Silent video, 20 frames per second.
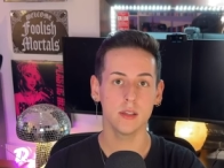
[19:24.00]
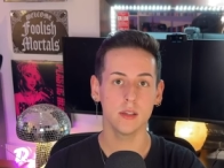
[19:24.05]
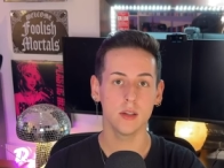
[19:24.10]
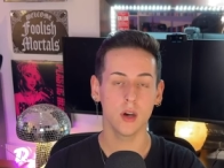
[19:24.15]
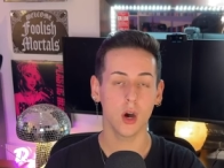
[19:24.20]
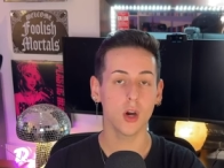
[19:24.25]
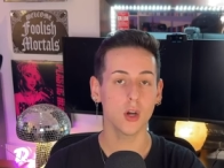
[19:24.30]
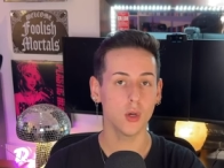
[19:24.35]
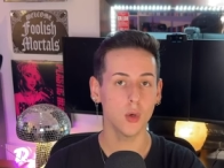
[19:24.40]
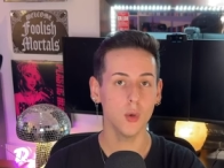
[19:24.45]

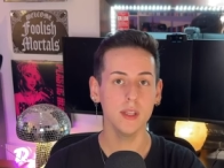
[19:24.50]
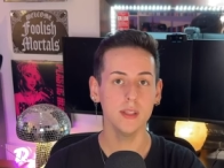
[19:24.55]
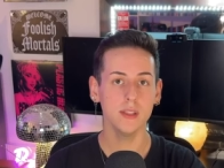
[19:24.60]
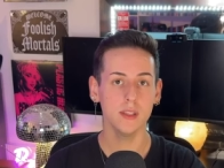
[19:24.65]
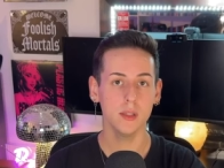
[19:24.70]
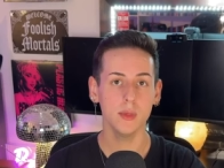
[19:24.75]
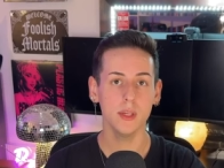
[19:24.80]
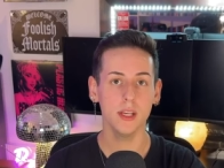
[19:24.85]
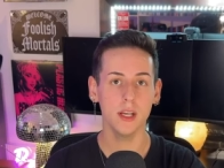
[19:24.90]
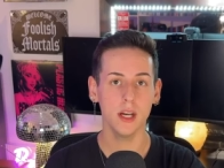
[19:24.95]
are going to
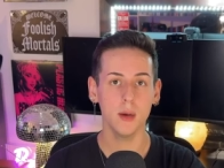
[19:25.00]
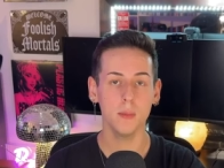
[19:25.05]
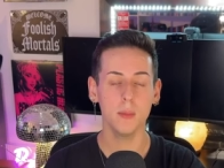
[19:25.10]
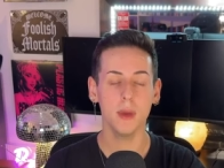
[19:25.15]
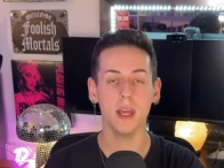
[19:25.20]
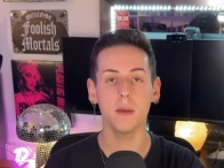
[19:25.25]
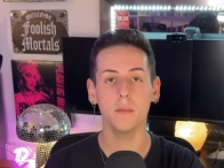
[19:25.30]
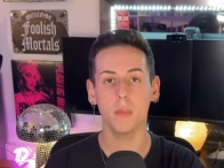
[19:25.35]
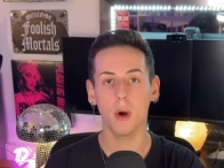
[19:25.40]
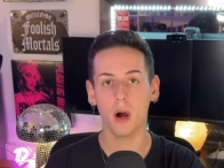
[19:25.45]
become
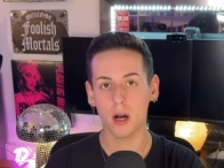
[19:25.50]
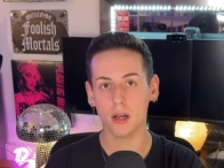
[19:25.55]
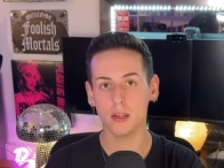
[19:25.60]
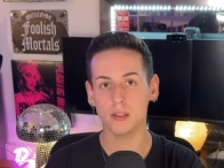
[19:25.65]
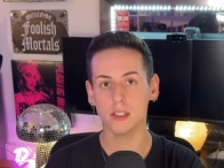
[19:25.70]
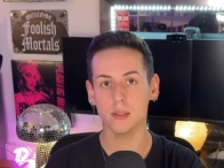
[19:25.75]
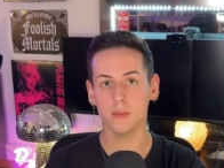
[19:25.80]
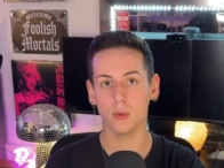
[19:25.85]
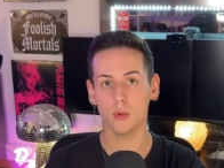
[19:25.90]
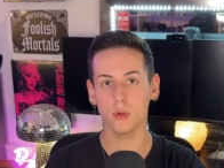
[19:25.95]

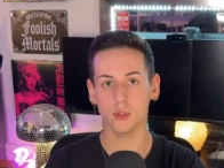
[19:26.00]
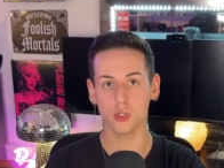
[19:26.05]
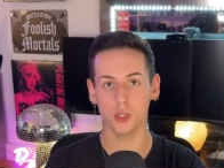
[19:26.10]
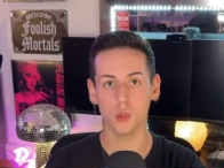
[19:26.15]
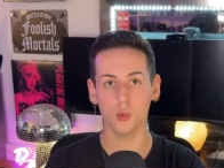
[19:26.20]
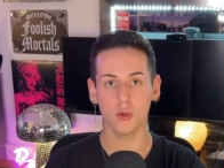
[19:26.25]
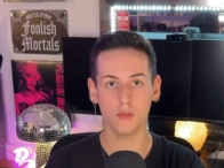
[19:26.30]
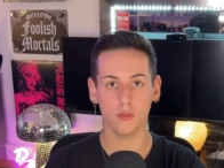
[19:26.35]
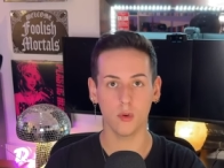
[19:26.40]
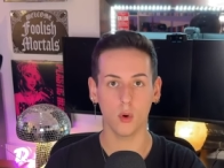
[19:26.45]
impossible
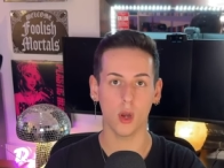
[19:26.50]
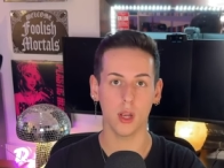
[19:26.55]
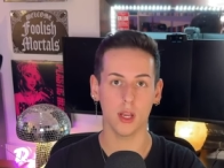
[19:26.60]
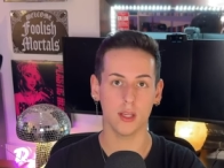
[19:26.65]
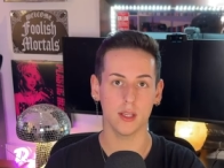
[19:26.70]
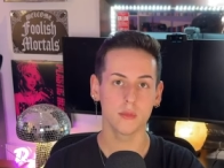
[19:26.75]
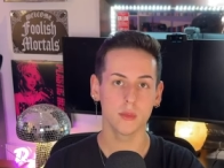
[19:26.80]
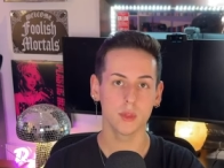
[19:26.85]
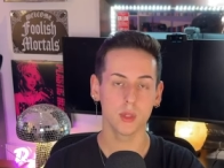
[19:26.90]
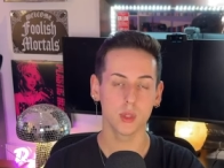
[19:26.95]
to
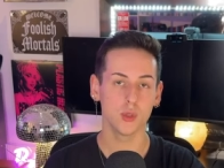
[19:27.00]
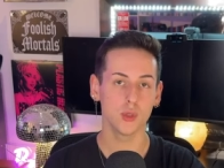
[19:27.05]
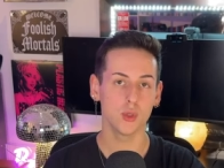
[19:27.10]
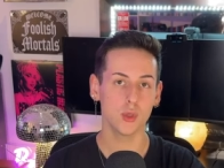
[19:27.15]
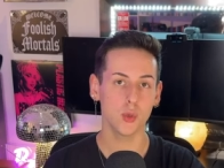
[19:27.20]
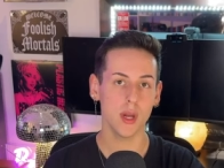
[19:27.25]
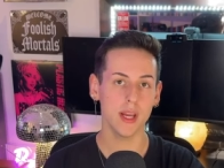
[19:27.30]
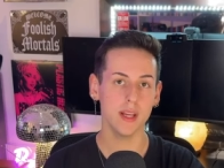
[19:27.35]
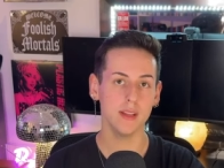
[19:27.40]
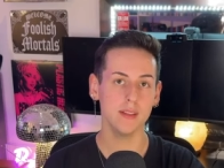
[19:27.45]
avoid.
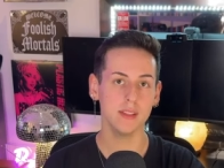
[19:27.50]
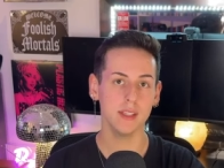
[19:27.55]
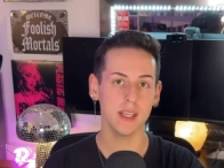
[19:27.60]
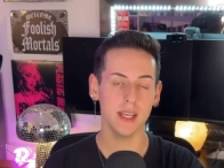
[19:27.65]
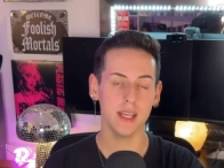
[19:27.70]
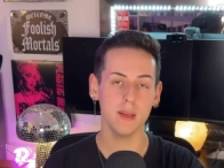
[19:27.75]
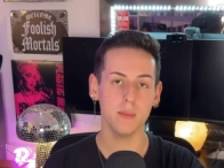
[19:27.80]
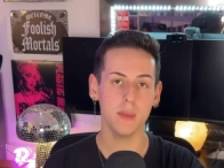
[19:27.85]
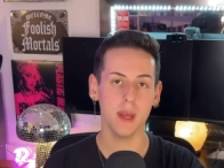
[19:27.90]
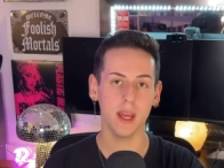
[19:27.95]
Trans
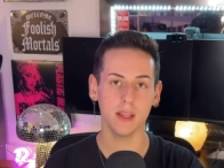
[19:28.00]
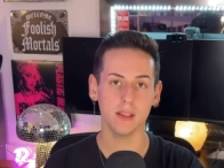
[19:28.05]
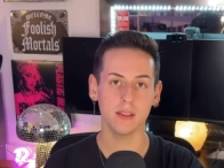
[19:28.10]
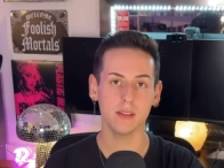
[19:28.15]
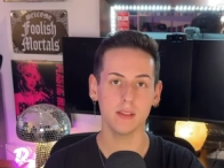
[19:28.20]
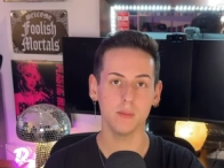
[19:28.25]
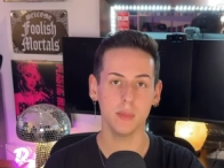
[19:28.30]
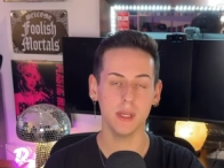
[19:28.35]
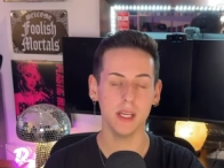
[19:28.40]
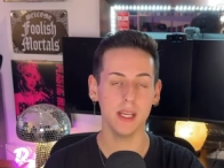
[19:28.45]

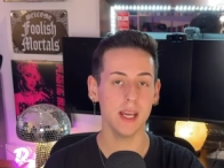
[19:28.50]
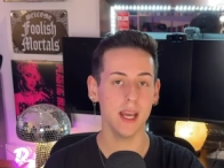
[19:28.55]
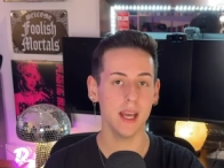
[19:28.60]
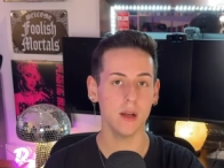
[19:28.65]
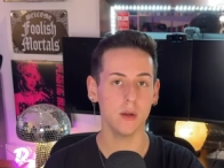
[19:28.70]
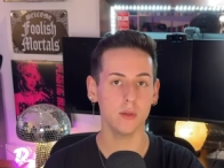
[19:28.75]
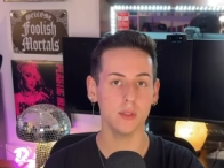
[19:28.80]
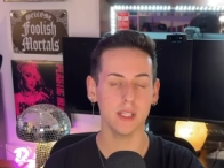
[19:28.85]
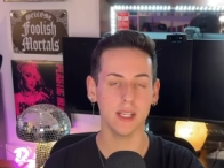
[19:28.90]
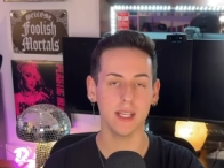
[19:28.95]
inmates being
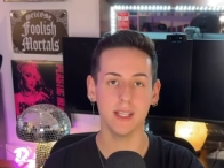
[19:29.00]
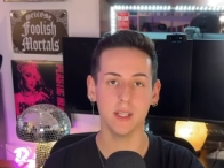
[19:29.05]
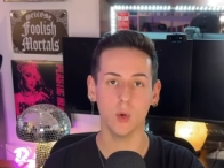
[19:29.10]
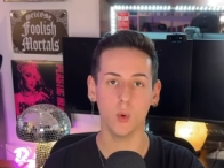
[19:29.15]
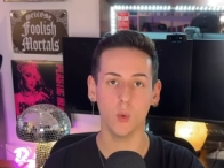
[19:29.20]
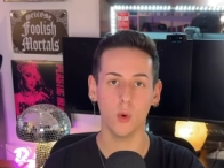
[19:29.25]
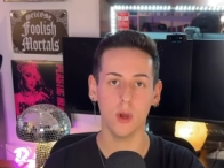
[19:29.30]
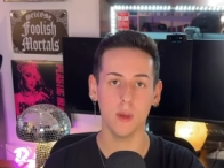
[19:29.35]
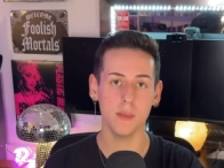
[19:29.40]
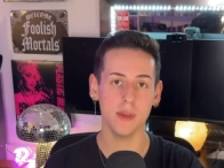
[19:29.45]
held in
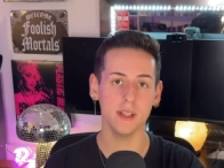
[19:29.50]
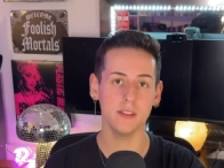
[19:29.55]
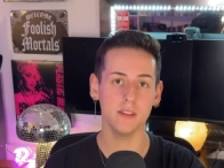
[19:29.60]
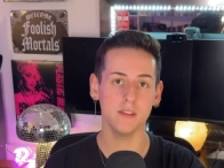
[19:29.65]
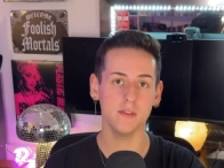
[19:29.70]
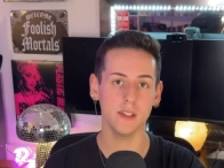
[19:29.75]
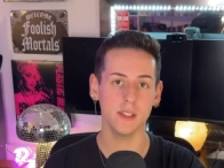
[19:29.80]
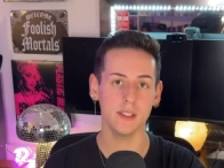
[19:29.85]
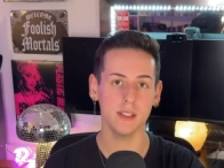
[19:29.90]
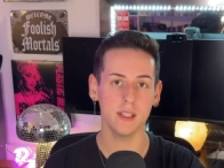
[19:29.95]
women's
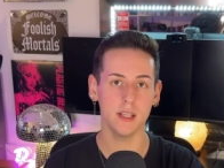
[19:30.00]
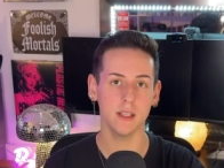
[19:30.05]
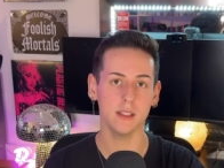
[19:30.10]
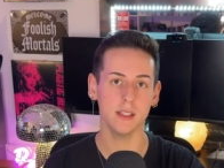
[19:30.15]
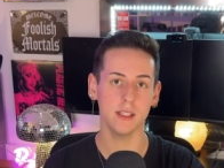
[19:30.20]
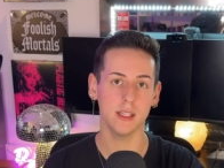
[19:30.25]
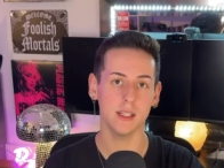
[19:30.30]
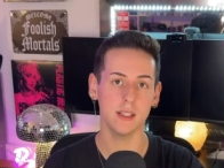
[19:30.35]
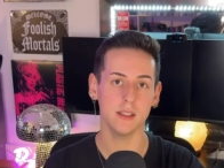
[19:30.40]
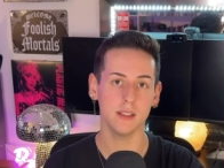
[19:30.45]

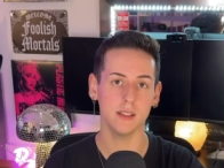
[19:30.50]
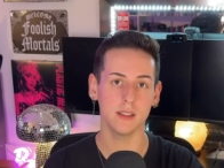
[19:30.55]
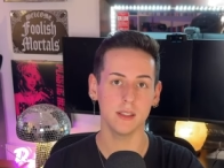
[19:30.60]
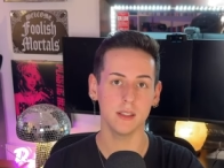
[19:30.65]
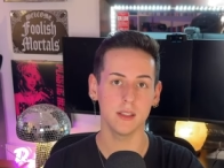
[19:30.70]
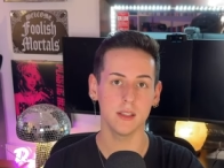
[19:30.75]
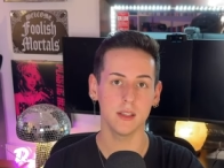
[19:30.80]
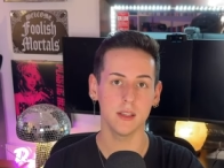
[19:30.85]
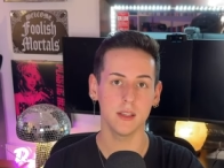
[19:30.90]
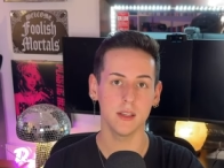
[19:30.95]
facilities
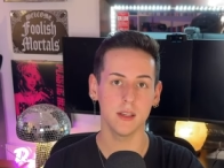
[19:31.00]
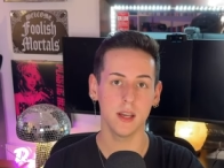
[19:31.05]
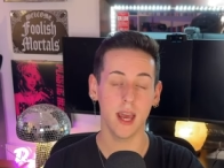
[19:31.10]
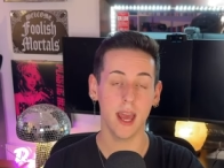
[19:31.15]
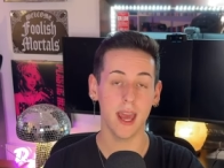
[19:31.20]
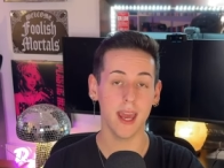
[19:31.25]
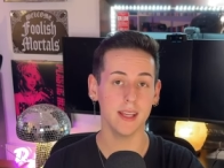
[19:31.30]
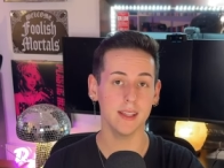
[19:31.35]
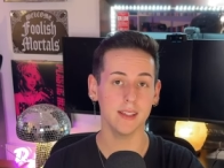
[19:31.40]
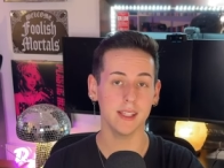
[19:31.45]

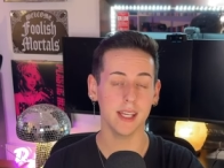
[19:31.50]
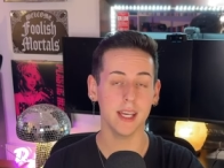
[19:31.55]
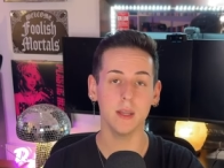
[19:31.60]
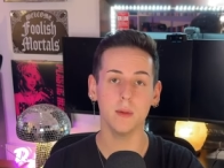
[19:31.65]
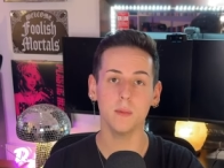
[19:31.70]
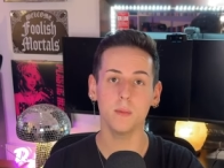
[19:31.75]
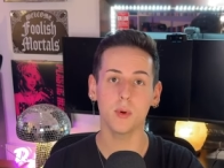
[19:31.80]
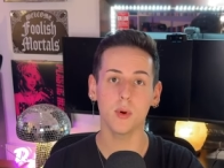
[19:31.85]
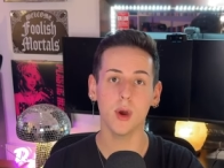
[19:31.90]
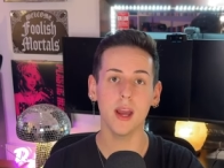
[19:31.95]
and
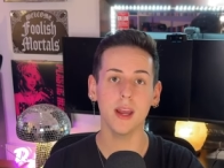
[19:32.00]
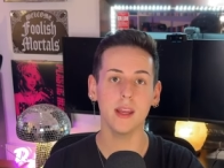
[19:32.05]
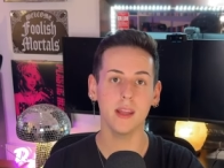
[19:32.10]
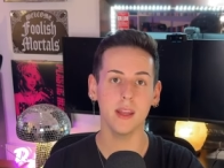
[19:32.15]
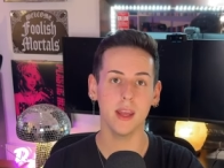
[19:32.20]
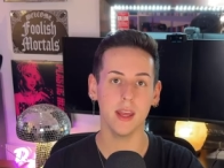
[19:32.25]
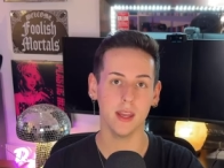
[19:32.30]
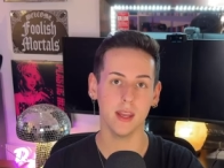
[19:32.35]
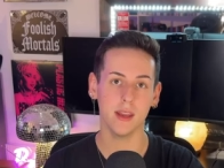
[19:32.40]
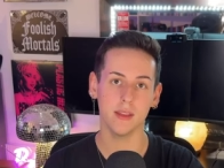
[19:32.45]

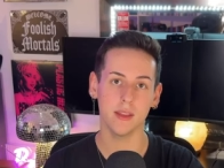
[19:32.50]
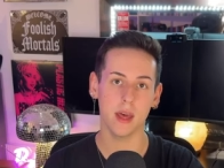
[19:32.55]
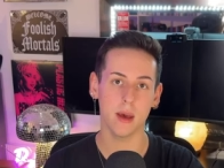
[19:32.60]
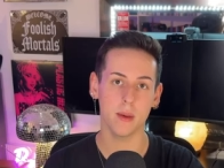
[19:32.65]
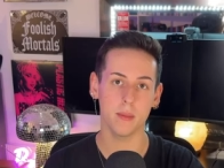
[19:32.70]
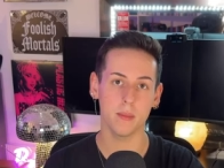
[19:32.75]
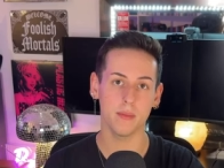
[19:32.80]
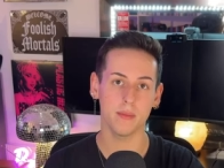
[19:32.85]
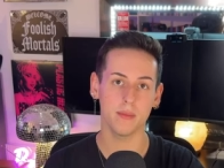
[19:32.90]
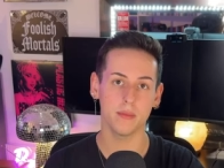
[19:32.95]
impregnating
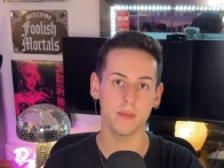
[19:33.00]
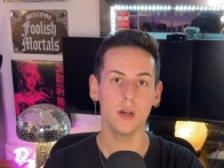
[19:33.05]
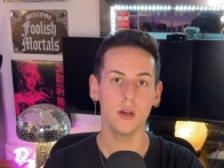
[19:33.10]
them.